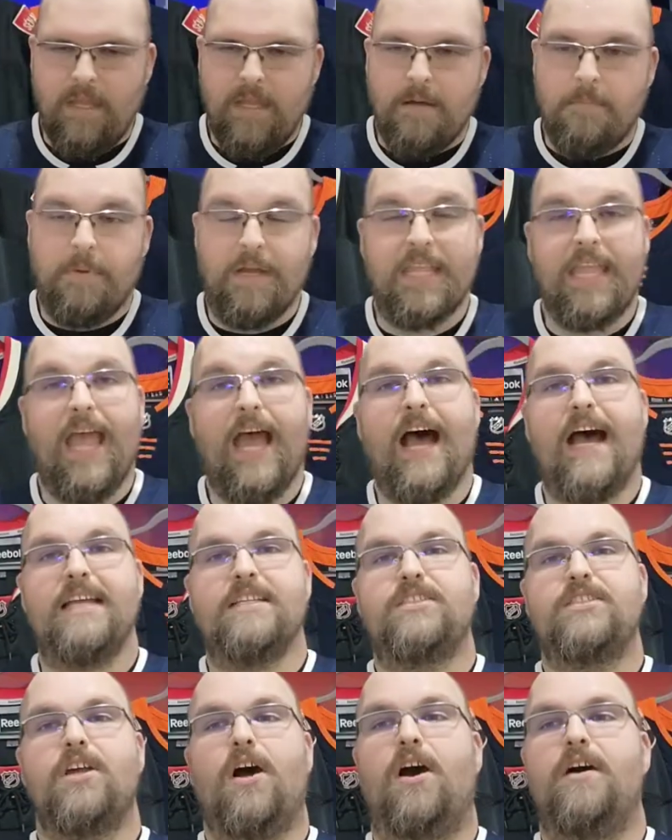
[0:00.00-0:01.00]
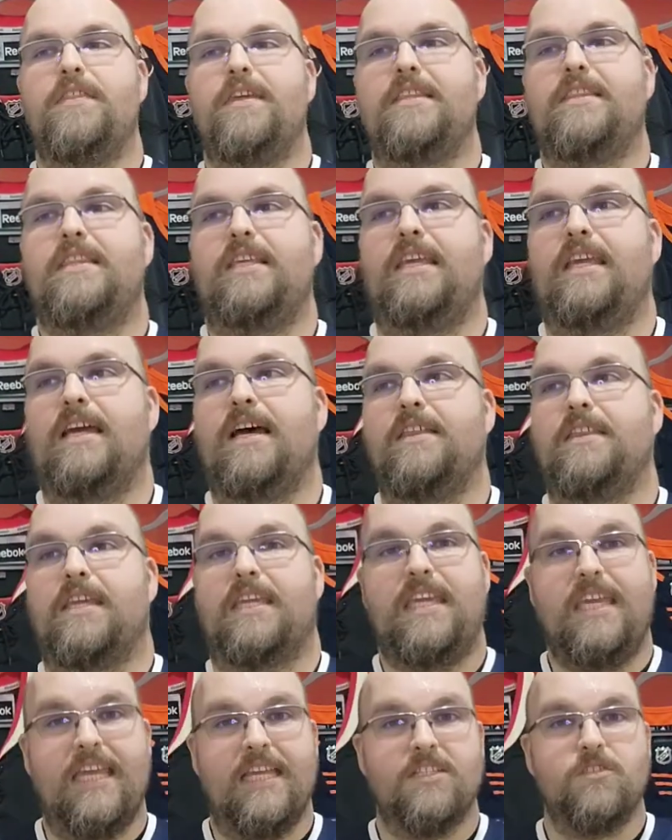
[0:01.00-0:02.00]
but yeah, I saw that the uh, the
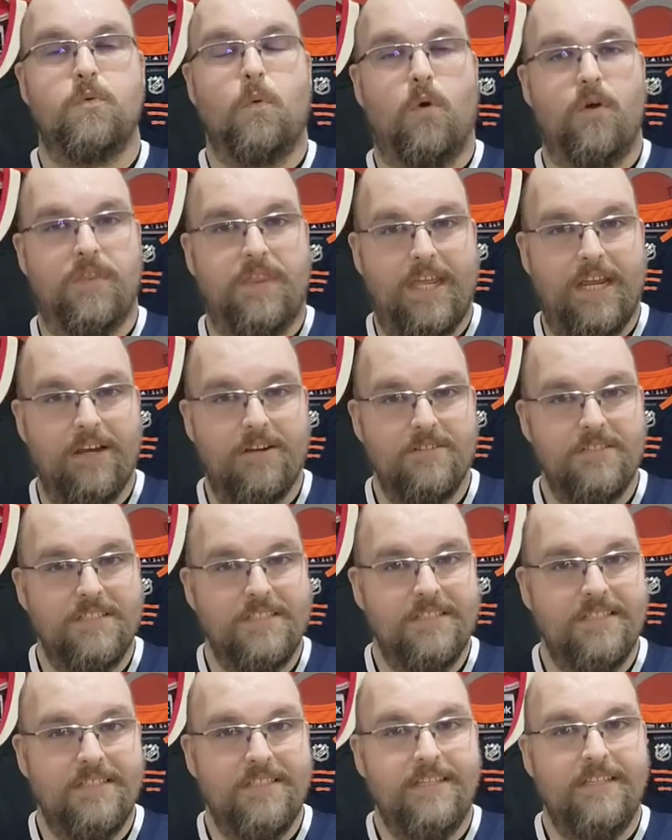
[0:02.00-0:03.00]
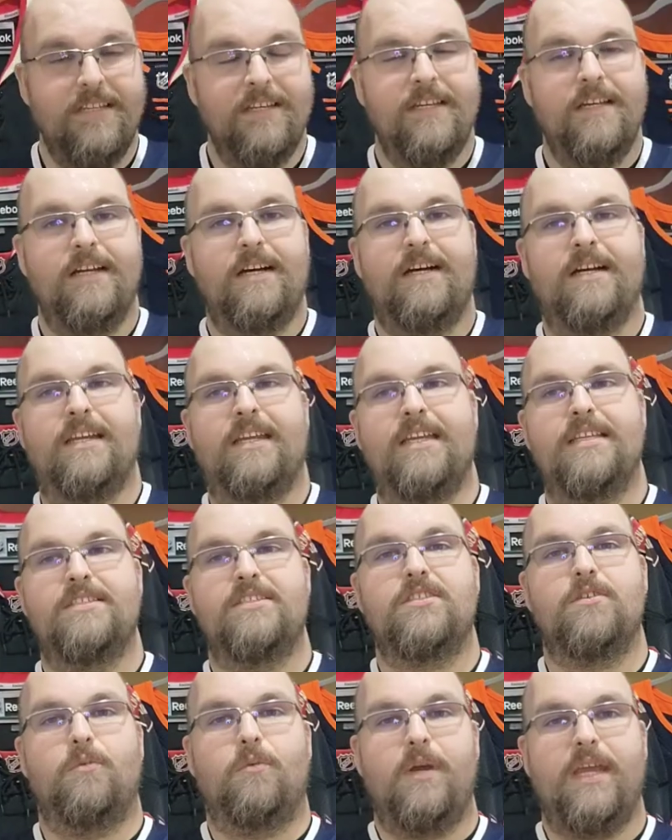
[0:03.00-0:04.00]
Kings wore theirs against
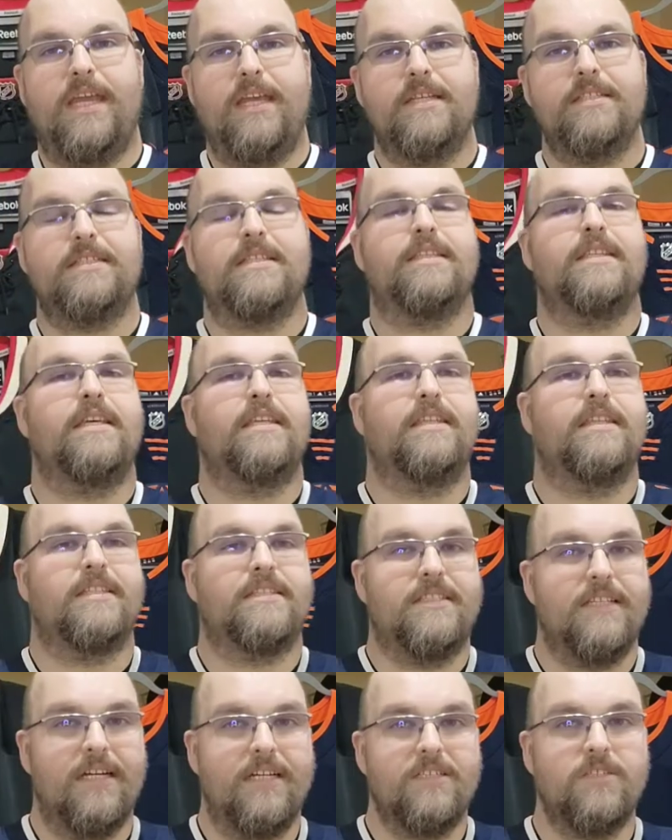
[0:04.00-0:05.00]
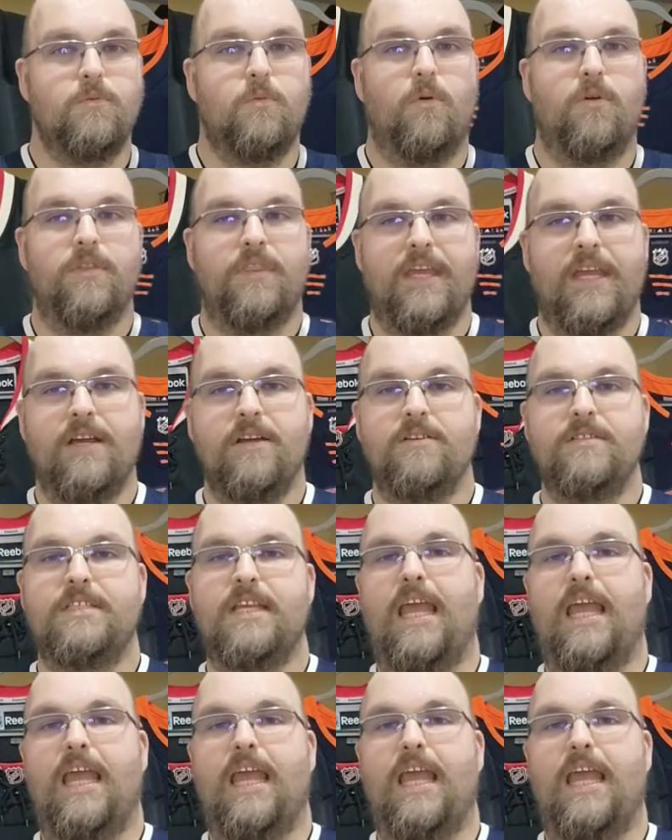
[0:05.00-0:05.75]
the Wings, and then the Ducks wore theirs.